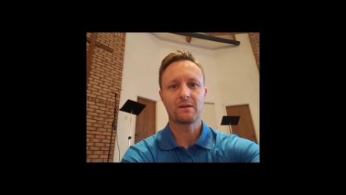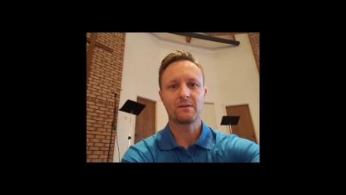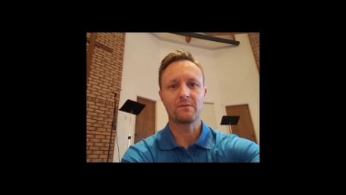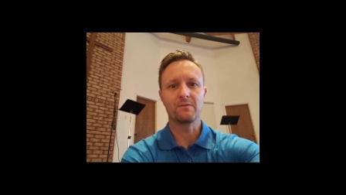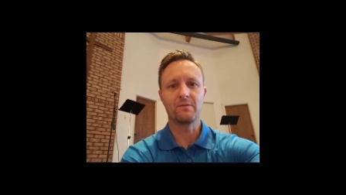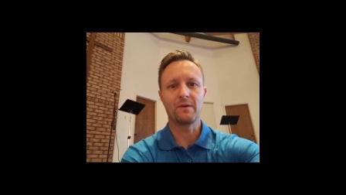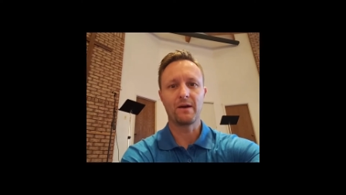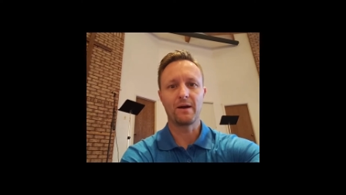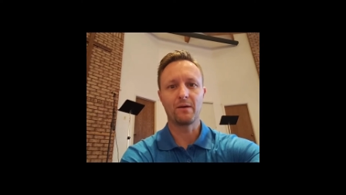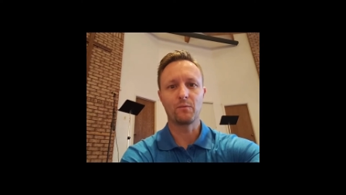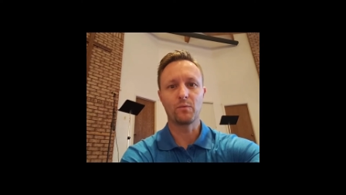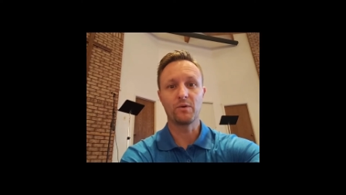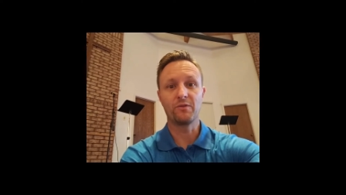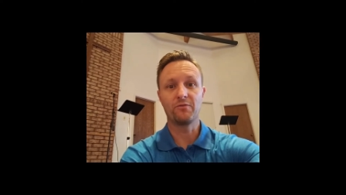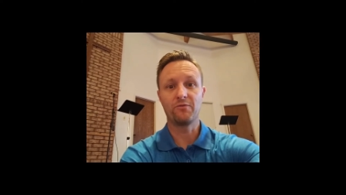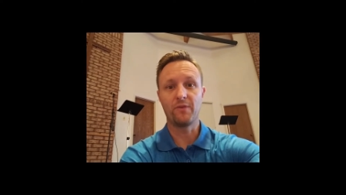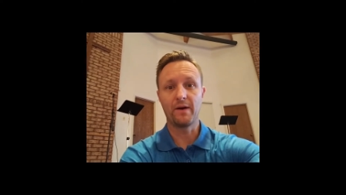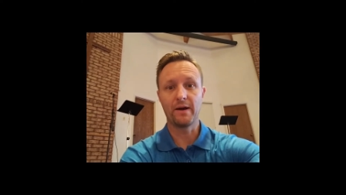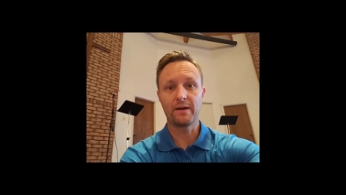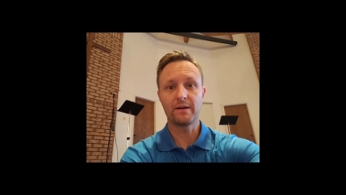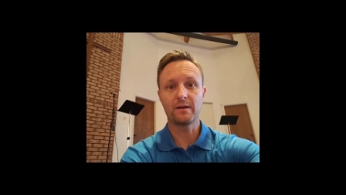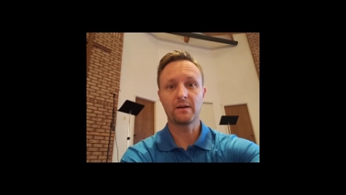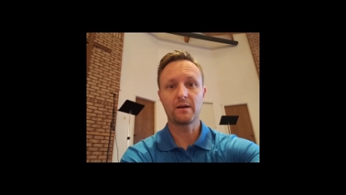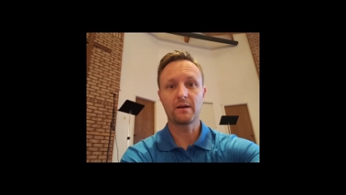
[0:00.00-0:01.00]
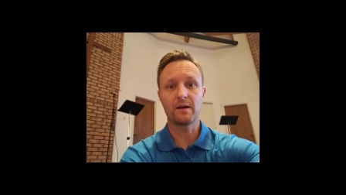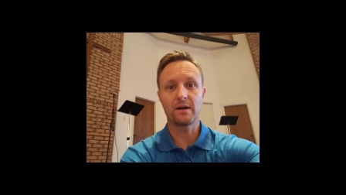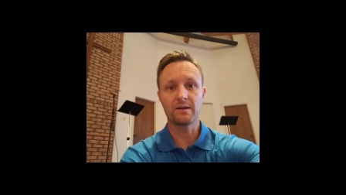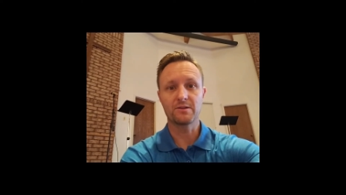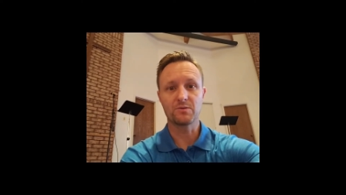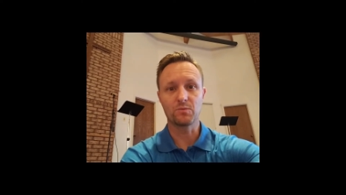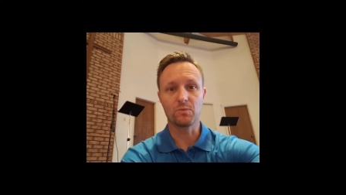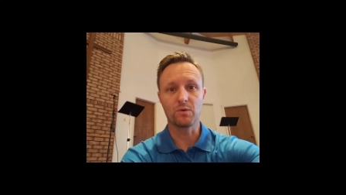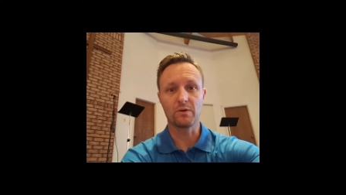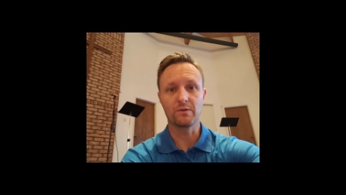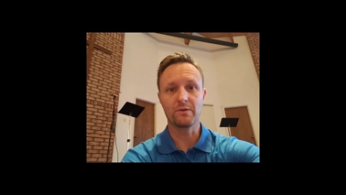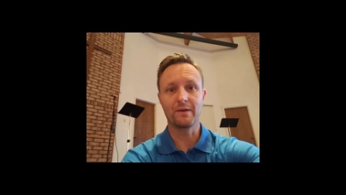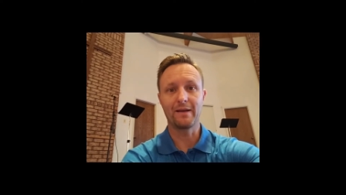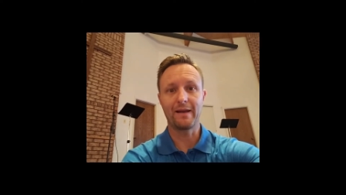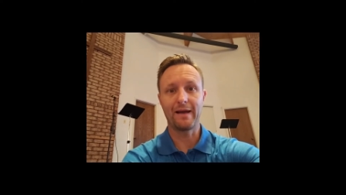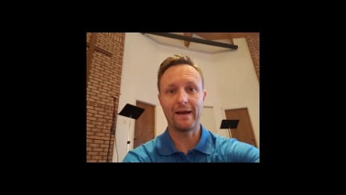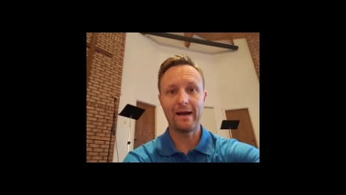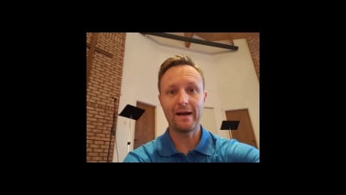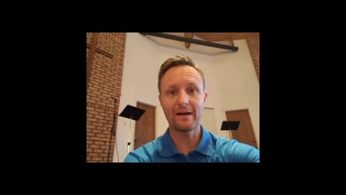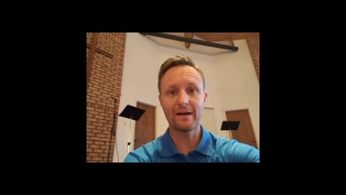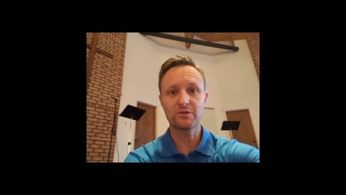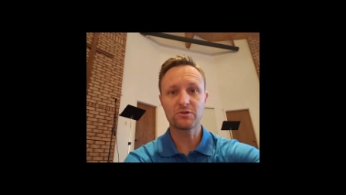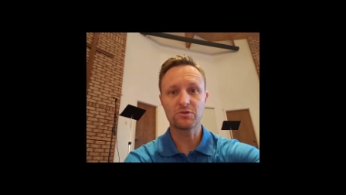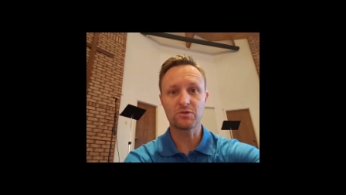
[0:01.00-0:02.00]
that we find in God's Word that
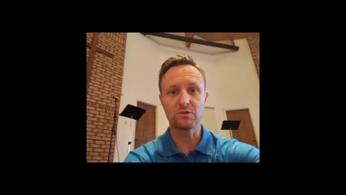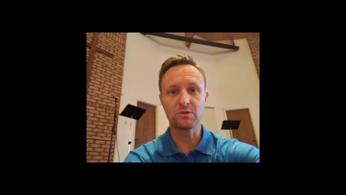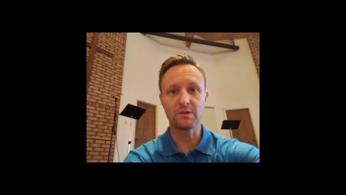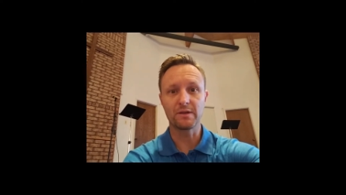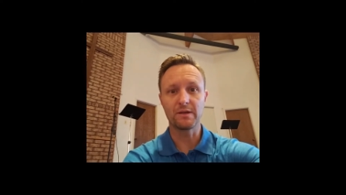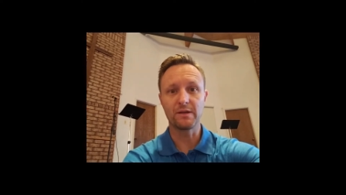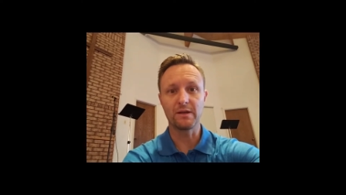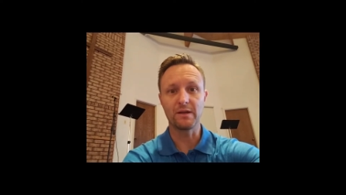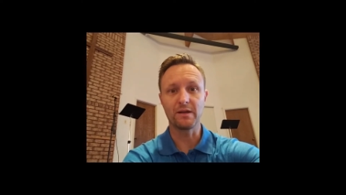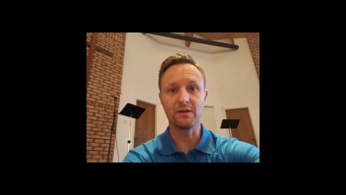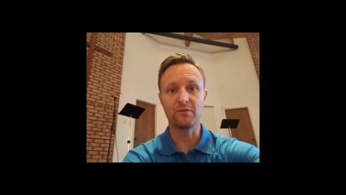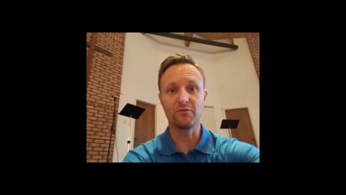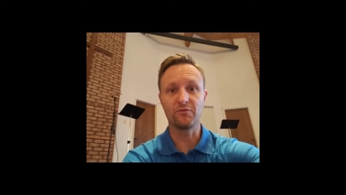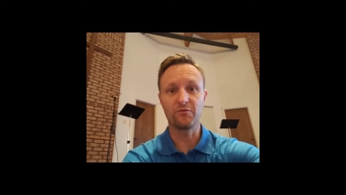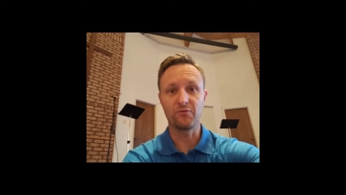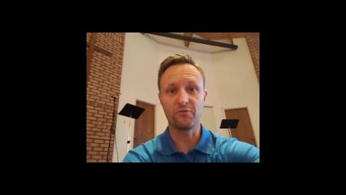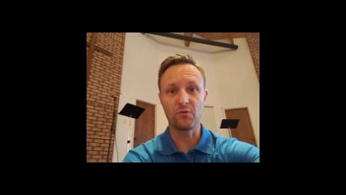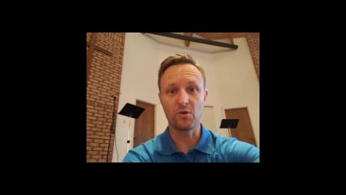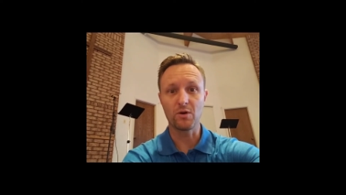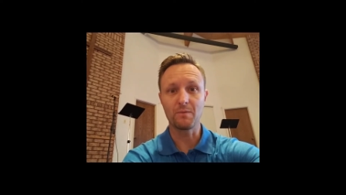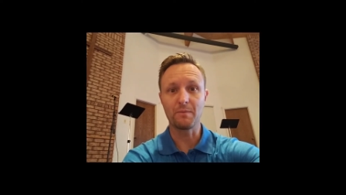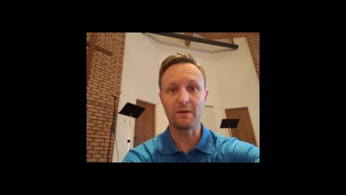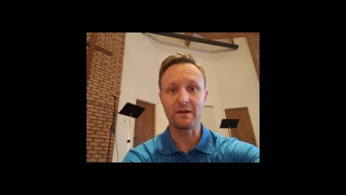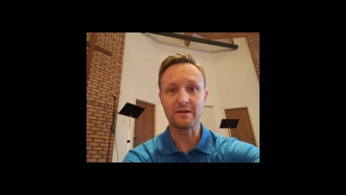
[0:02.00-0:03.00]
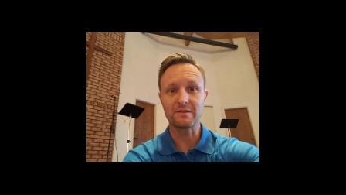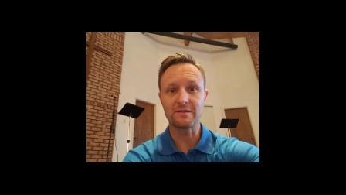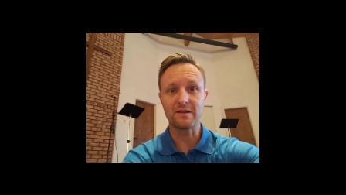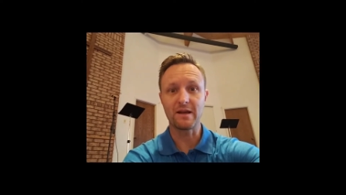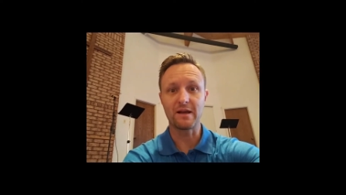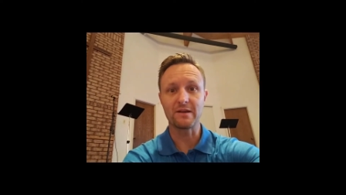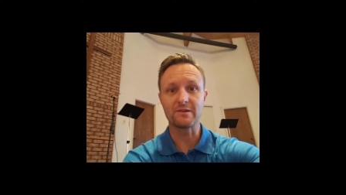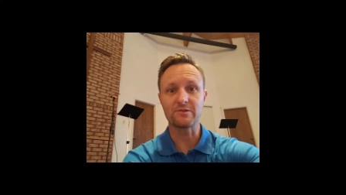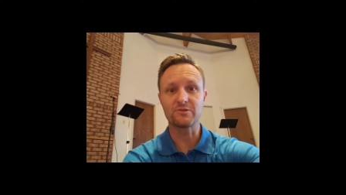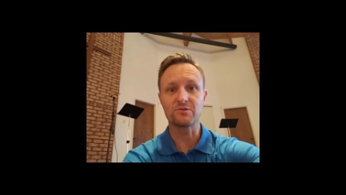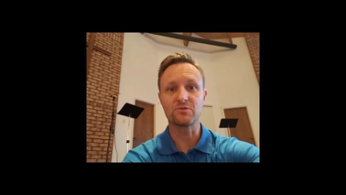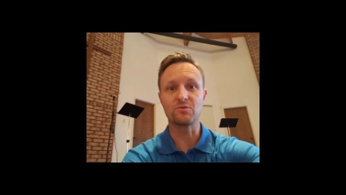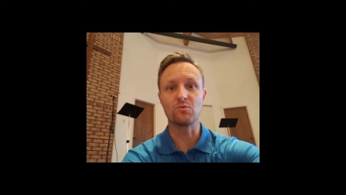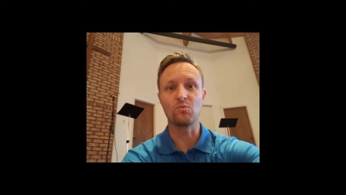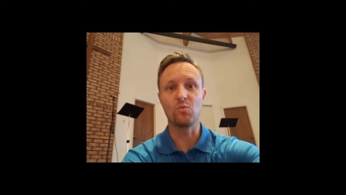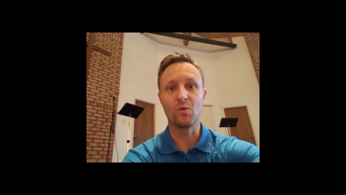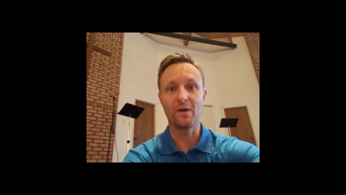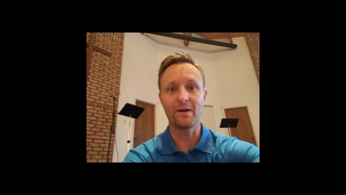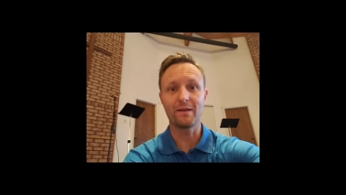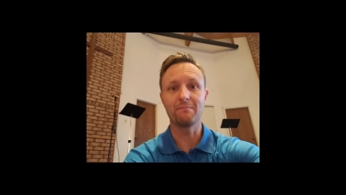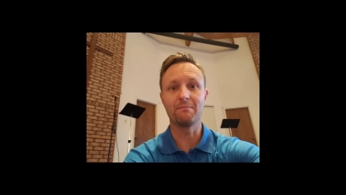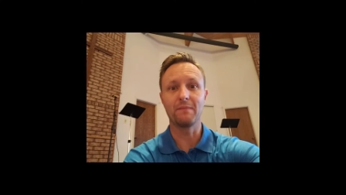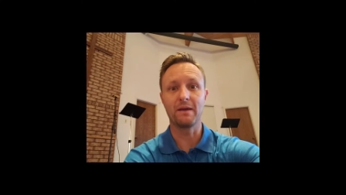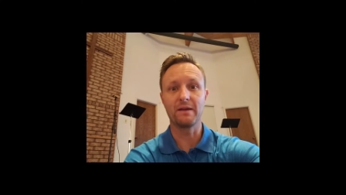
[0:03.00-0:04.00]
actually inform us as to
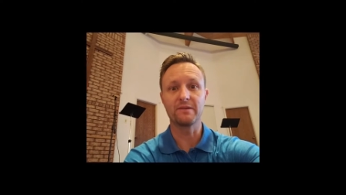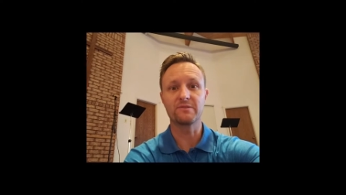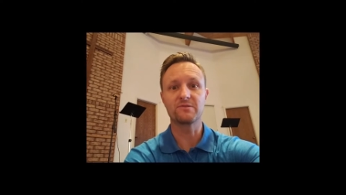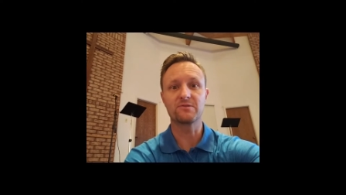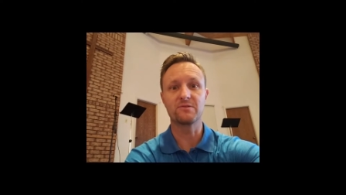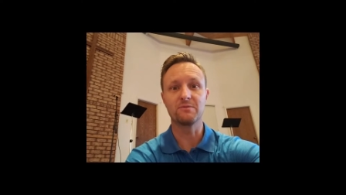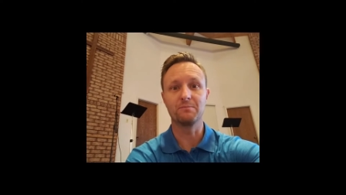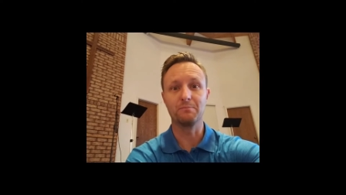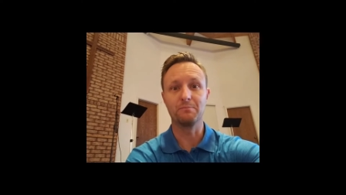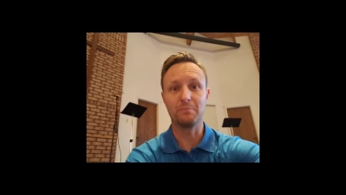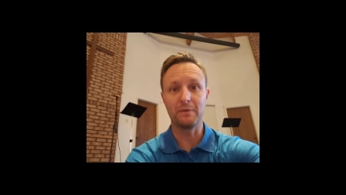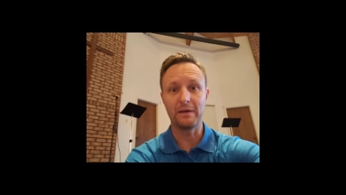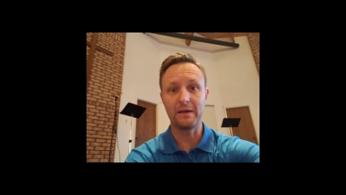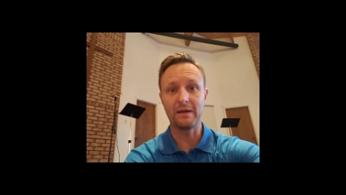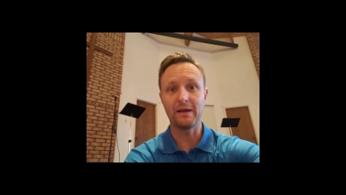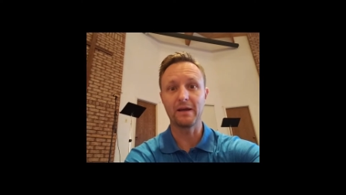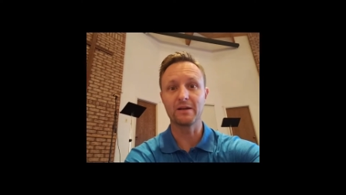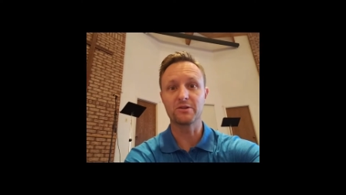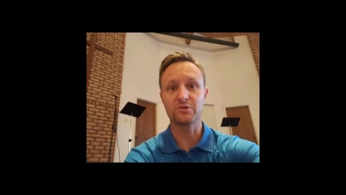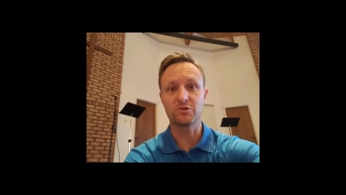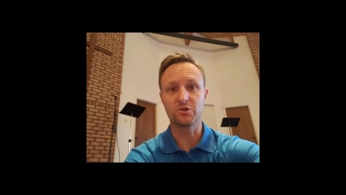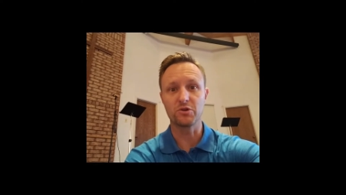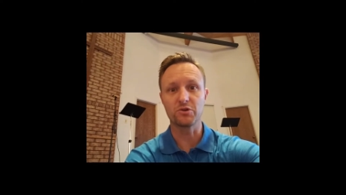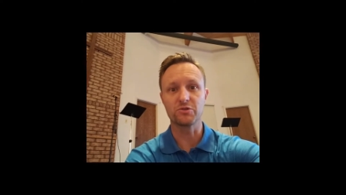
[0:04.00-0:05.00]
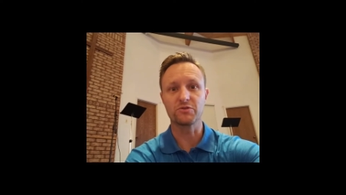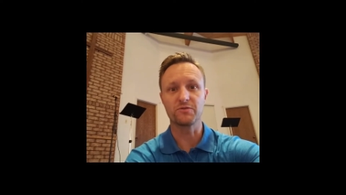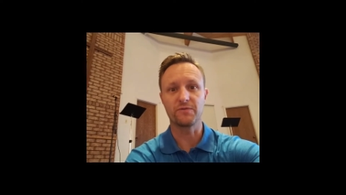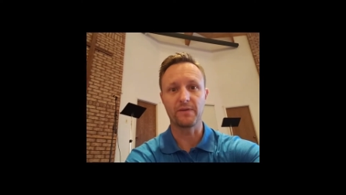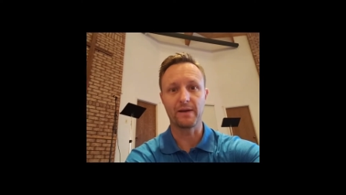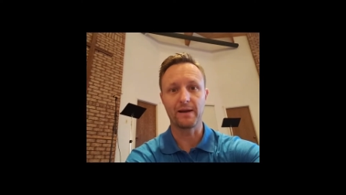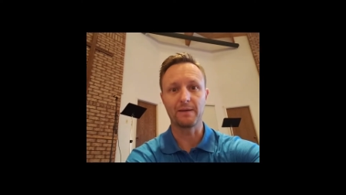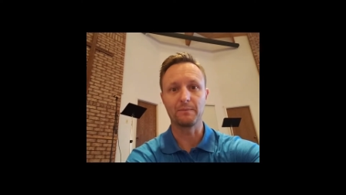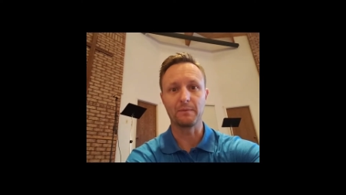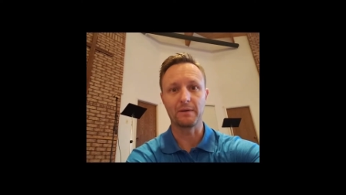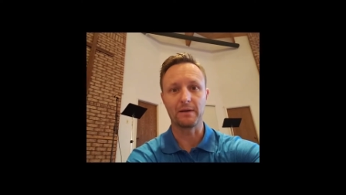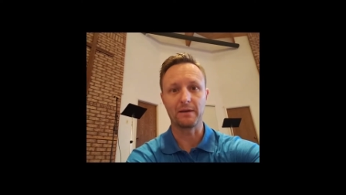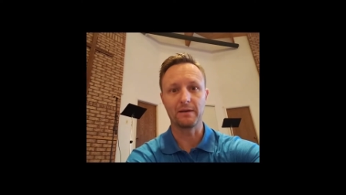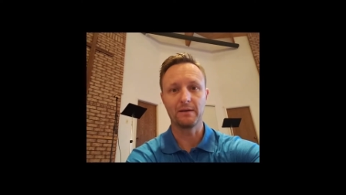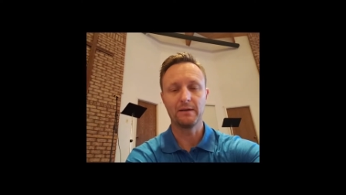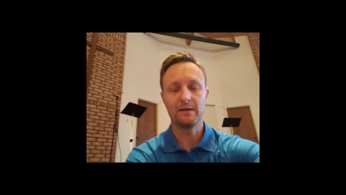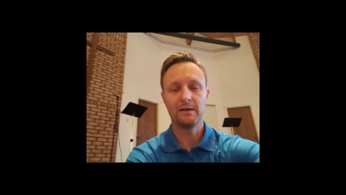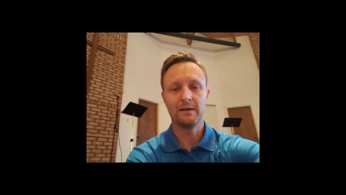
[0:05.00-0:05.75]
what it means to be a church family.